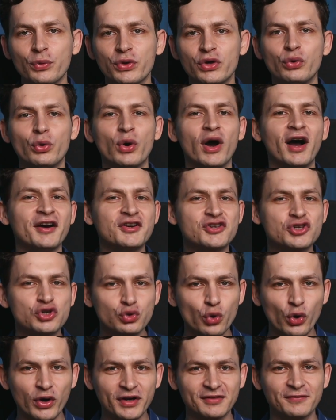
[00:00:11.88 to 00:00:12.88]
you a
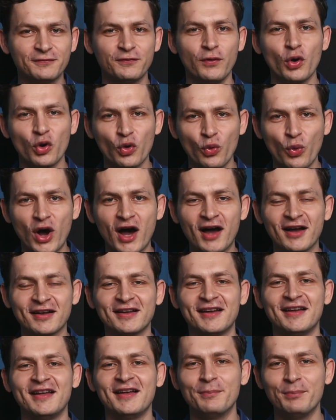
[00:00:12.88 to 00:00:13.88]
short photo
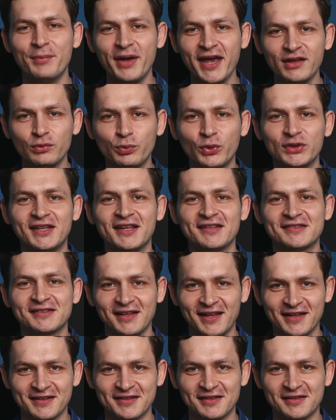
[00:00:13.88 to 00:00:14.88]
walk made with this
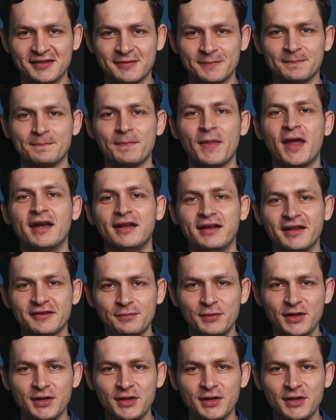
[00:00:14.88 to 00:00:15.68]
lens. Let's